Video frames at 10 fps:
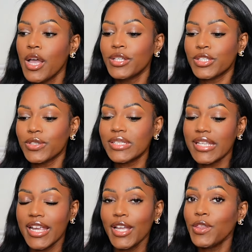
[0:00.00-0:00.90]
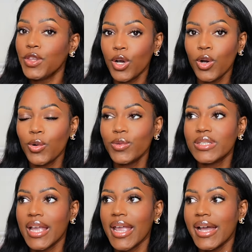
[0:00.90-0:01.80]
So seeing
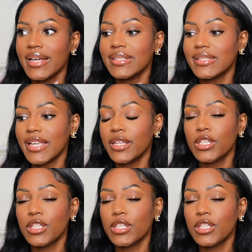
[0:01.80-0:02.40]
those and seeing